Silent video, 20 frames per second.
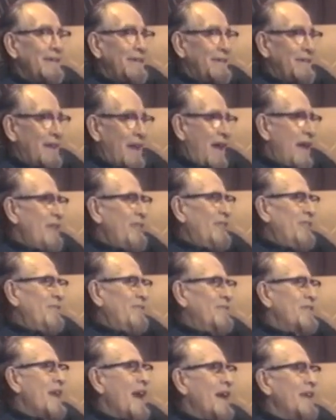I'd heard
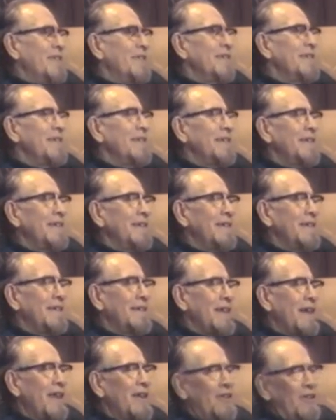of Goddard,
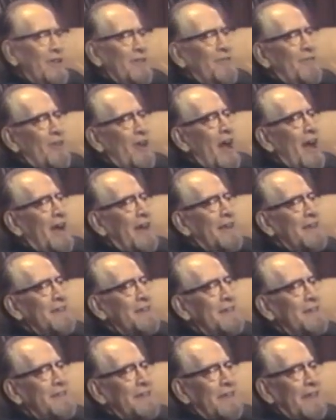I'd heard of
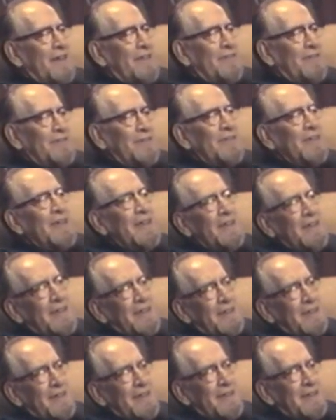rockets, I've
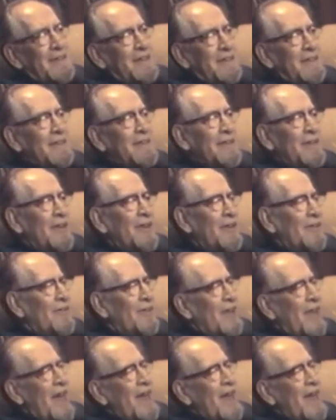heard of a lot